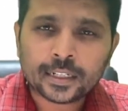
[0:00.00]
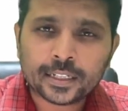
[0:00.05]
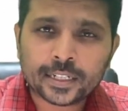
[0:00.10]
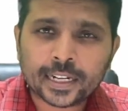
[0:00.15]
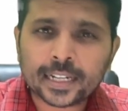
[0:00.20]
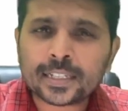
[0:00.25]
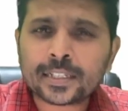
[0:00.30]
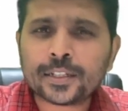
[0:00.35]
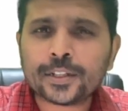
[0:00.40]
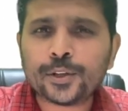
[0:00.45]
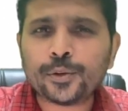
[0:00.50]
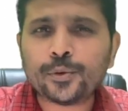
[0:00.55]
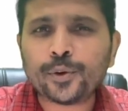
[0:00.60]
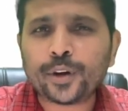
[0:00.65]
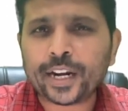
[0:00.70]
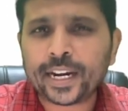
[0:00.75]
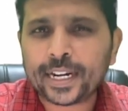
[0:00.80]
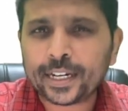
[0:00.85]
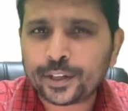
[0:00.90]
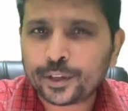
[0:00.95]
Just you
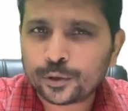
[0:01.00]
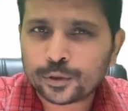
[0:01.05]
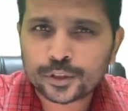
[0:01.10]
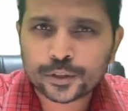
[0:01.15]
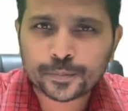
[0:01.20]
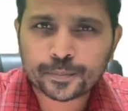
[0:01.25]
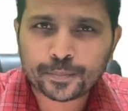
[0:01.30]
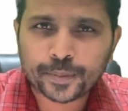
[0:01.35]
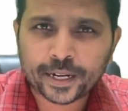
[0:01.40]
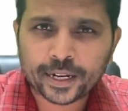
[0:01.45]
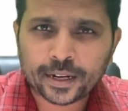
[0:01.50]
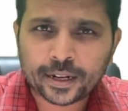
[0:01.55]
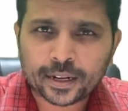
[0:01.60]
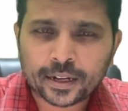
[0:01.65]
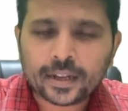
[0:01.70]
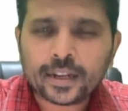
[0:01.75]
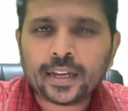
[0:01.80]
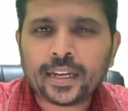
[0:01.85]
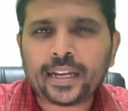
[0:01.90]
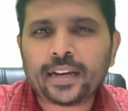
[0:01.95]
need to spend
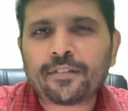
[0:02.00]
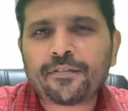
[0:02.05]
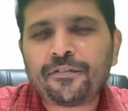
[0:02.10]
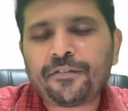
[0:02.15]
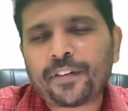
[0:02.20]
a